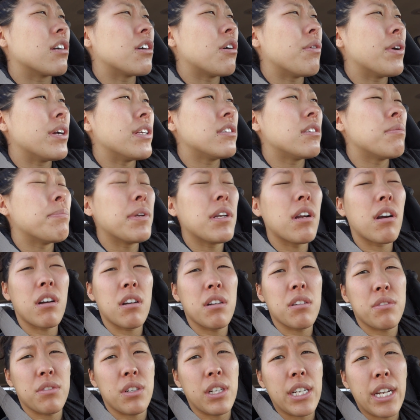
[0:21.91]
going to
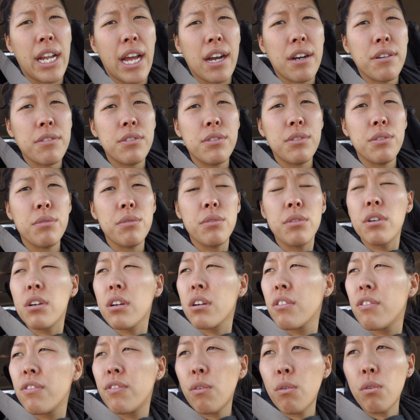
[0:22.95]
Menards right now to
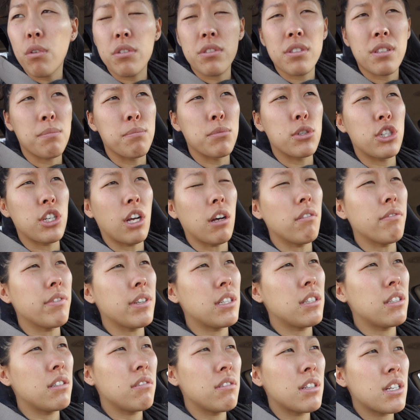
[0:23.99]
look for some
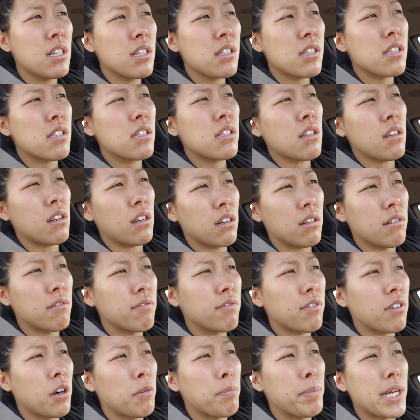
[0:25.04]
shelving units
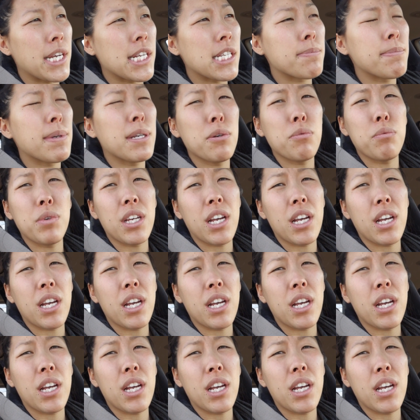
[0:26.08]
um, for our basement.